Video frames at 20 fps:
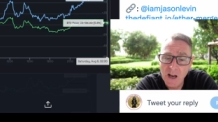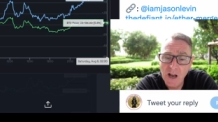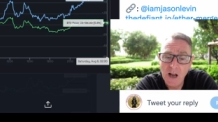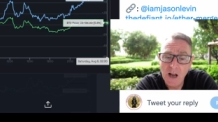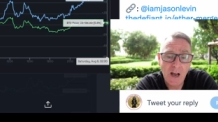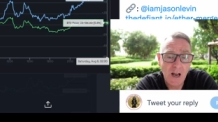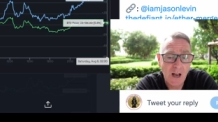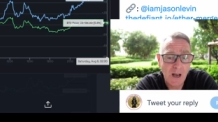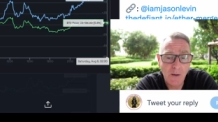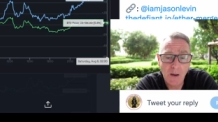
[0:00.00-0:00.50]

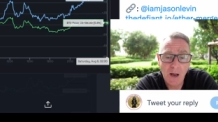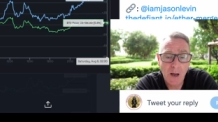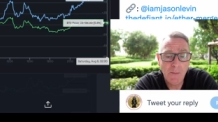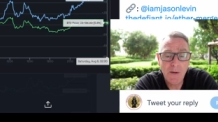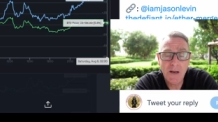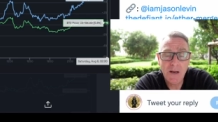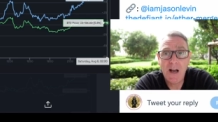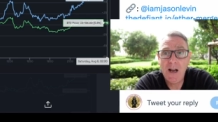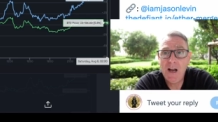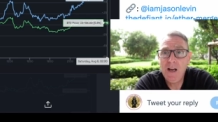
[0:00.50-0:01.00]

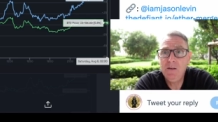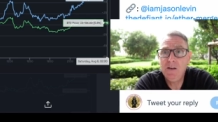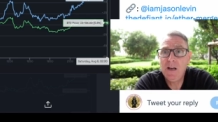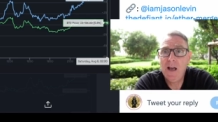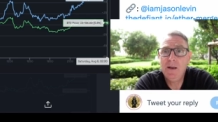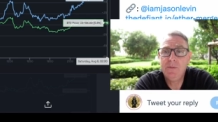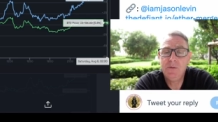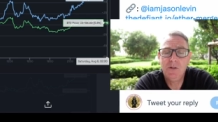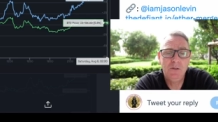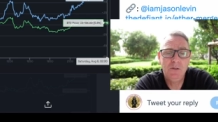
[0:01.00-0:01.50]
I
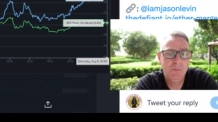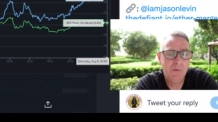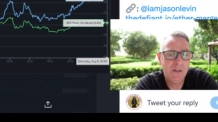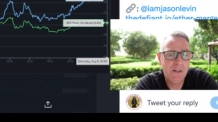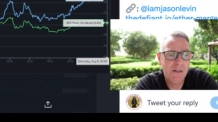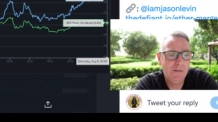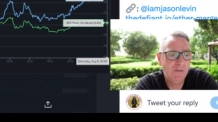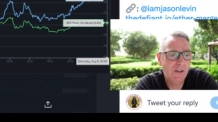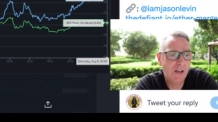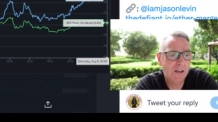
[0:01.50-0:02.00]
absolutely
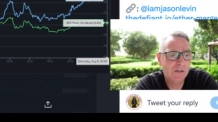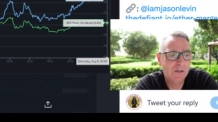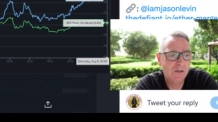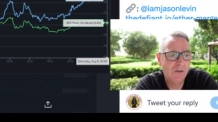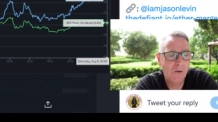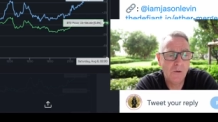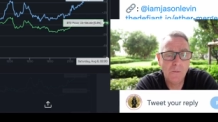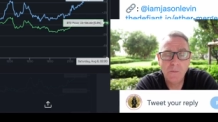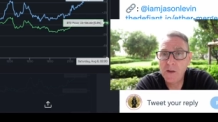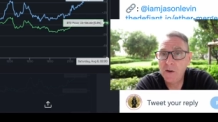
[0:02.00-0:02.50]
believe that, you
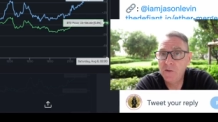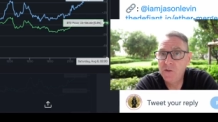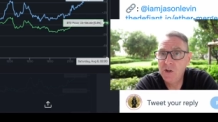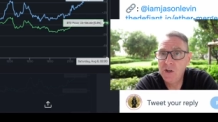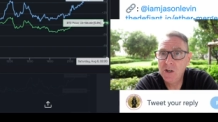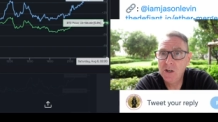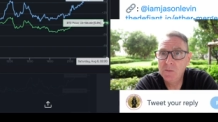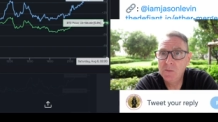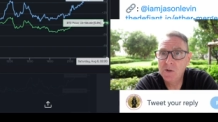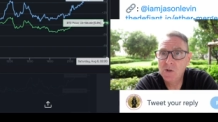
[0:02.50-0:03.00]
know,
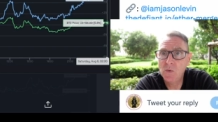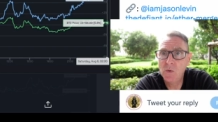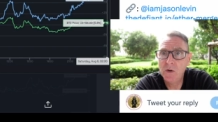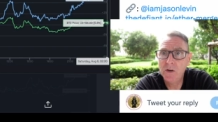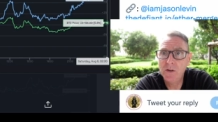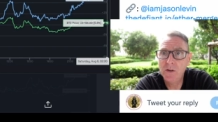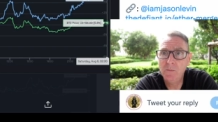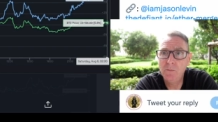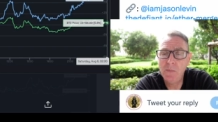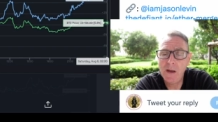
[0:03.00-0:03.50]
Ethereum is
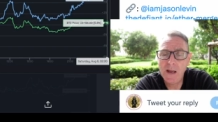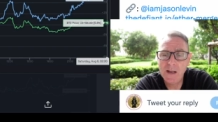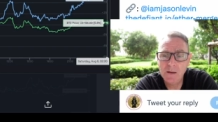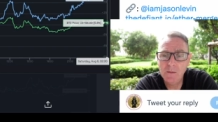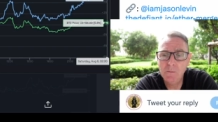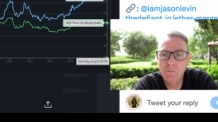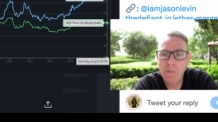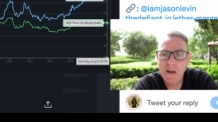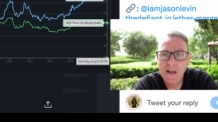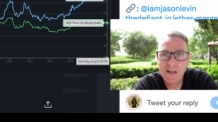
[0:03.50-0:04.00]
one of the
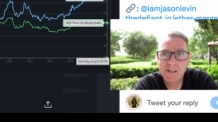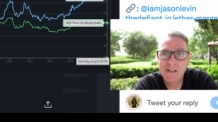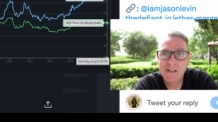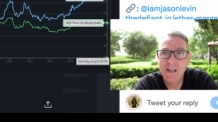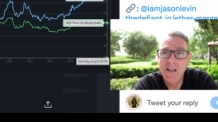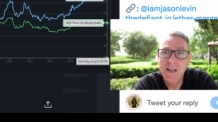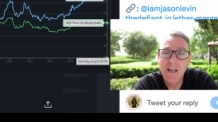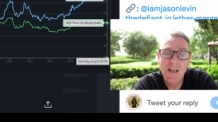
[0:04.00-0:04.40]
best